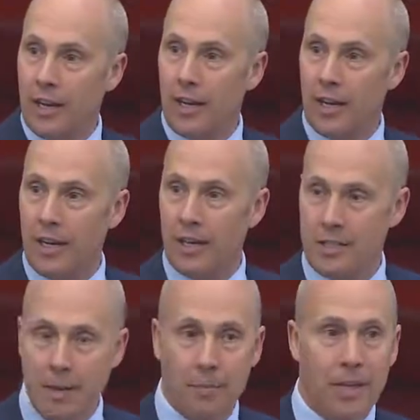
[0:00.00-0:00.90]

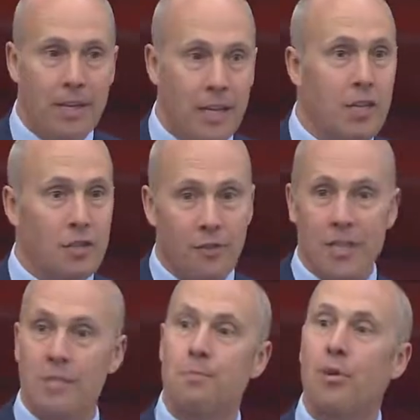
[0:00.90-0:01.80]
assembly, and each of
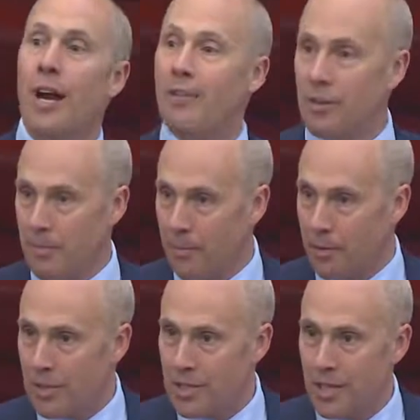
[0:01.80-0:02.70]
us as private
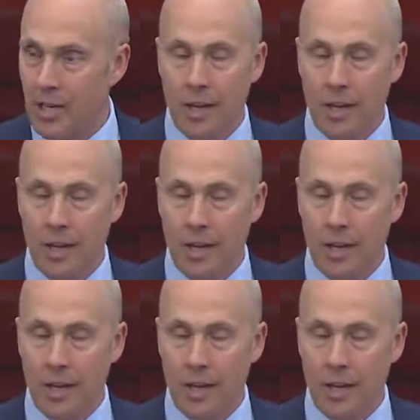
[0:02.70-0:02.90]
members,